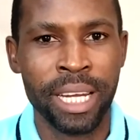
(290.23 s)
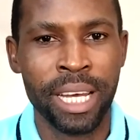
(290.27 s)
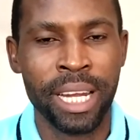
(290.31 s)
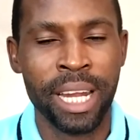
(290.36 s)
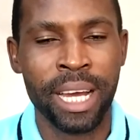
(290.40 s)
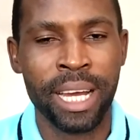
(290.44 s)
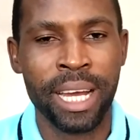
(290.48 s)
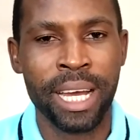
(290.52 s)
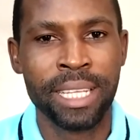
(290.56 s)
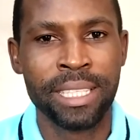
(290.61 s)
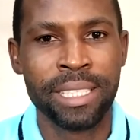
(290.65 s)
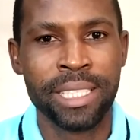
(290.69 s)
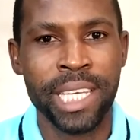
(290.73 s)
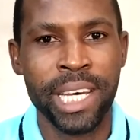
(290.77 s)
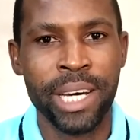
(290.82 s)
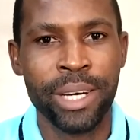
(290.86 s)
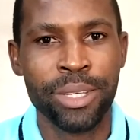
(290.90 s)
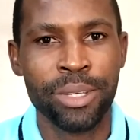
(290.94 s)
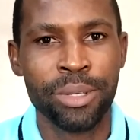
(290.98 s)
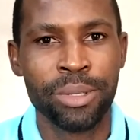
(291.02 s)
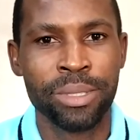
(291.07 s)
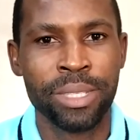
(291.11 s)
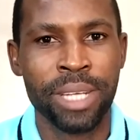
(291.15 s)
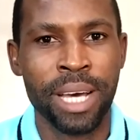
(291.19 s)
And I can tell
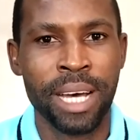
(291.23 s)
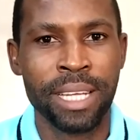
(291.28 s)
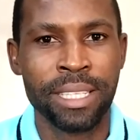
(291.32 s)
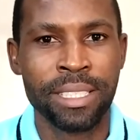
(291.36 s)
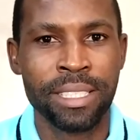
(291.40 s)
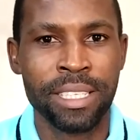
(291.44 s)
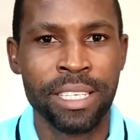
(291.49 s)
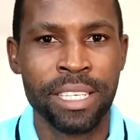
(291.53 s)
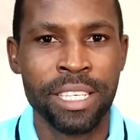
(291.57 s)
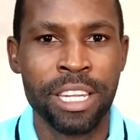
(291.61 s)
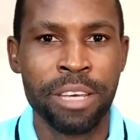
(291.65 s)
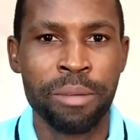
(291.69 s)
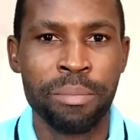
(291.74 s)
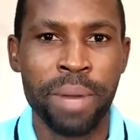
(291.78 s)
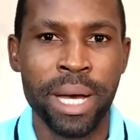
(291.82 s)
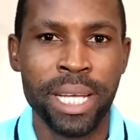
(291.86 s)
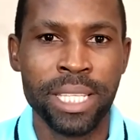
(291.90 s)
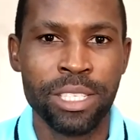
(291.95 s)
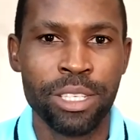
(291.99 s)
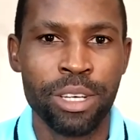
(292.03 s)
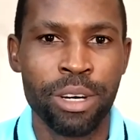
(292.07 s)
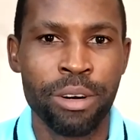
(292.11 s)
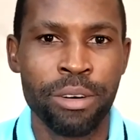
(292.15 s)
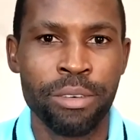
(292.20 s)
you that in a
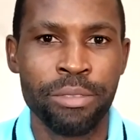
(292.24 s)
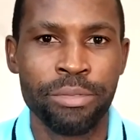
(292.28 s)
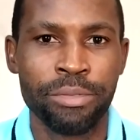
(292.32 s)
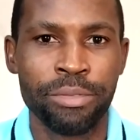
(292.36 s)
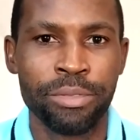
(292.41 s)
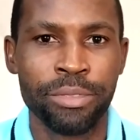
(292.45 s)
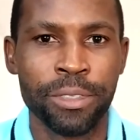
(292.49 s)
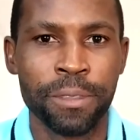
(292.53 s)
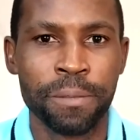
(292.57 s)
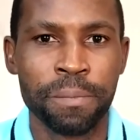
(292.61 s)
matter of